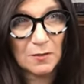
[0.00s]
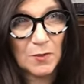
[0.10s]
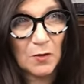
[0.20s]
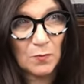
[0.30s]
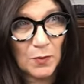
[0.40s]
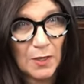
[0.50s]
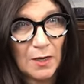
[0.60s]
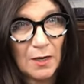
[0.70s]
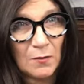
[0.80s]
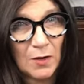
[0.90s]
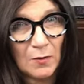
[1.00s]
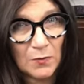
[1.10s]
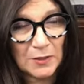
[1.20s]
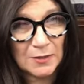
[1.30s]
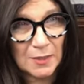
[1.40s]
about, but I, I
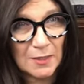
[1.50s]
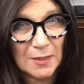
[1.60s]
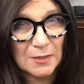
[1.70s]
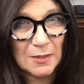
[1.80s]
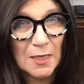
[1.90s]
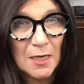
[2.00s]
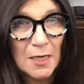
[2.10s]
want to say this.